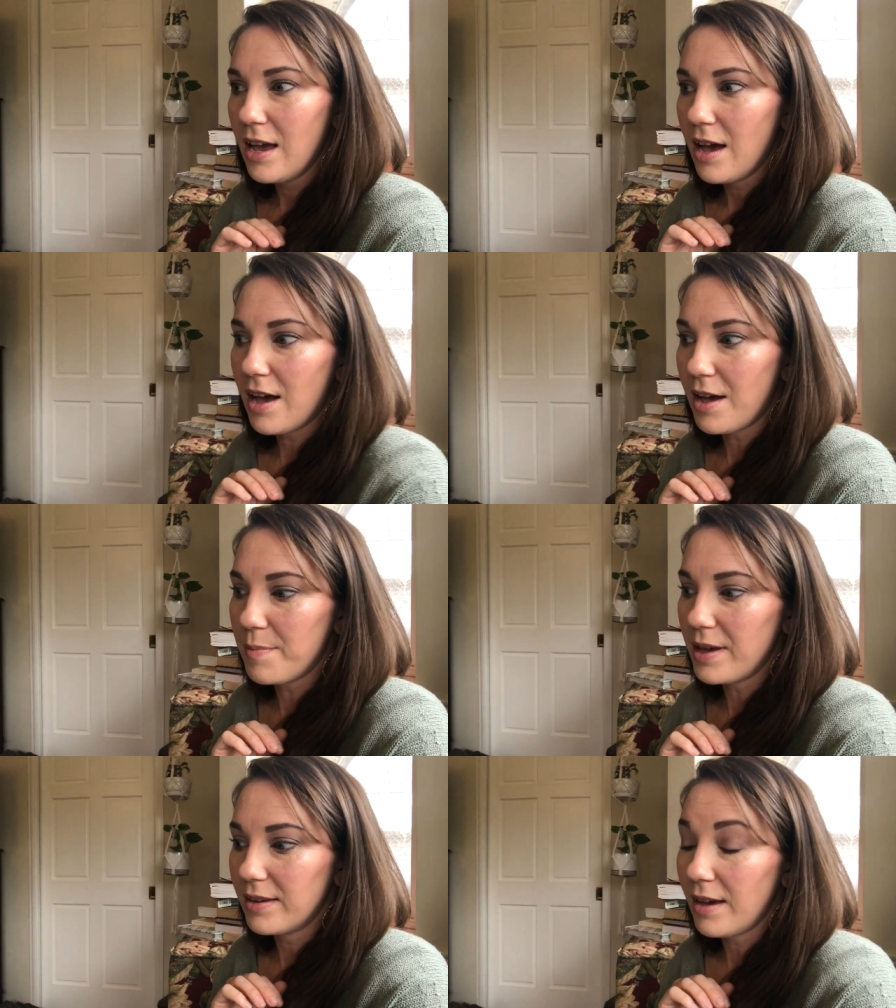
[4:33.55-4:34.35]

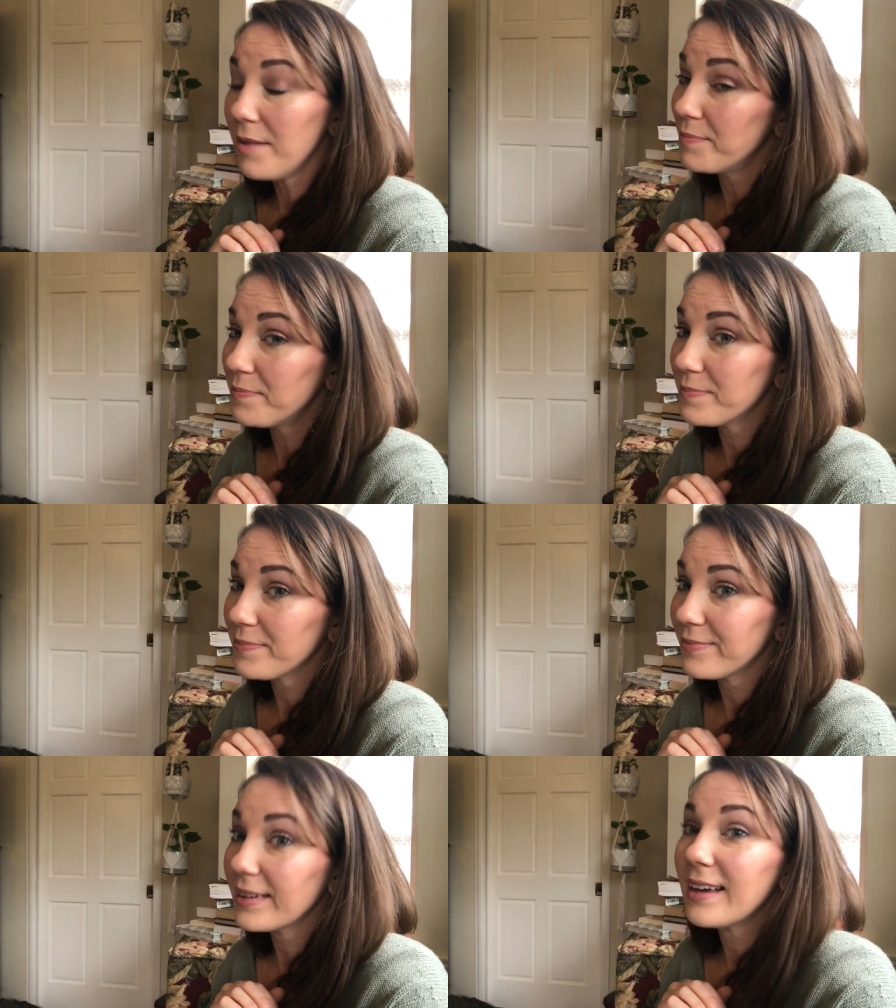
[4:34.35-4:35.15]
Um, yeah,
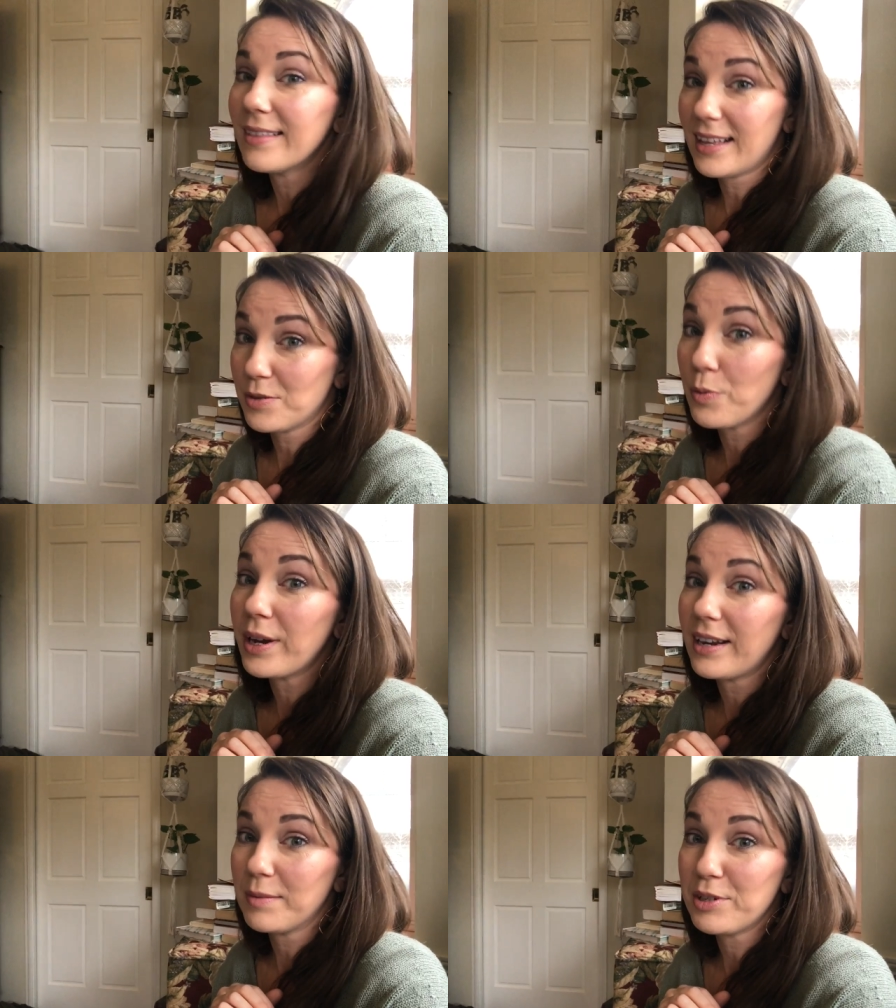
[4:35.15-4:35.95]
that's what we're
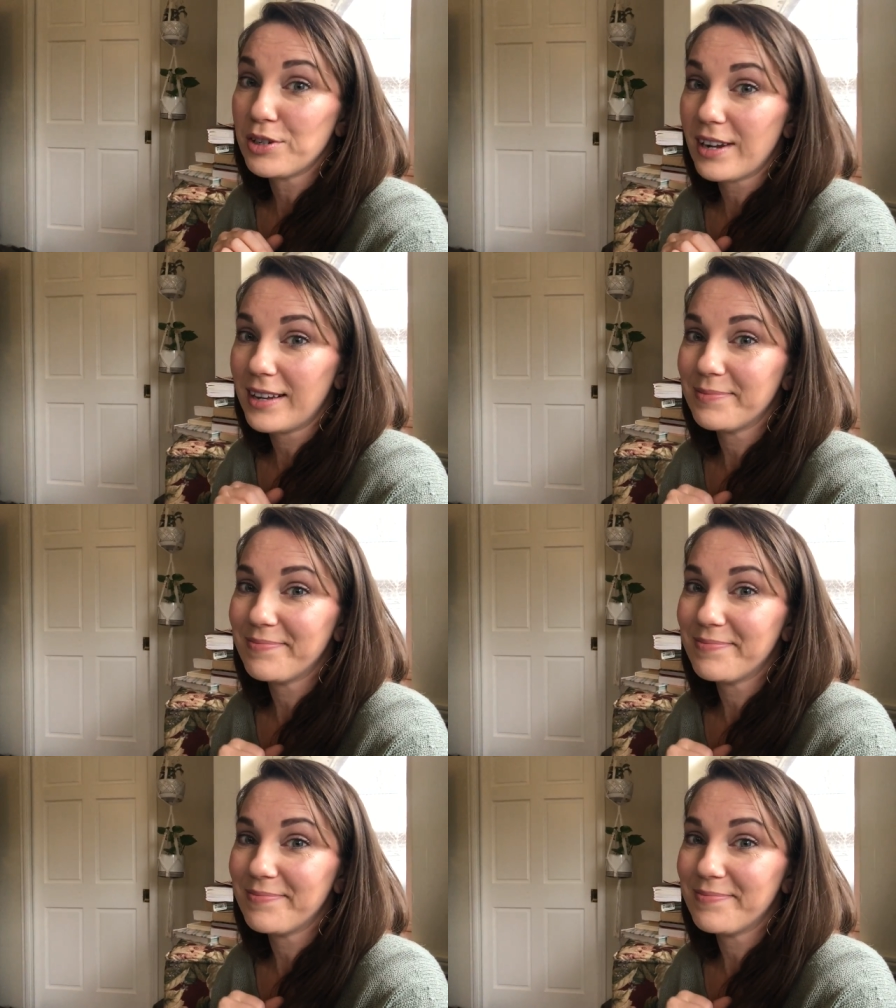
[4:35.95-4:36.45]
getting up to today.